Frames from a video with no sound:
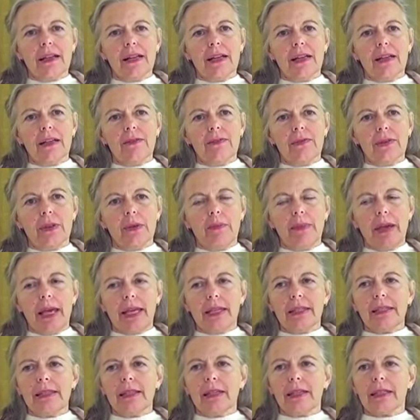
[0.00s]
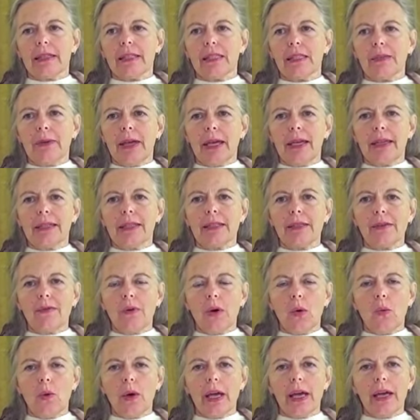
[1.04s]
of the basic space of
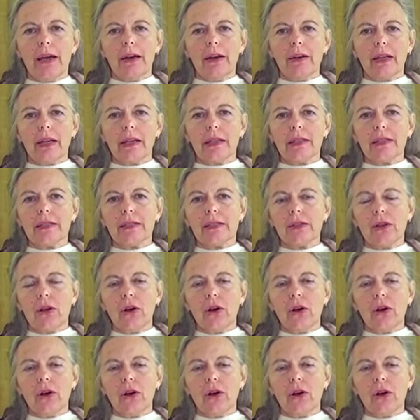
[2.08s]
awareness,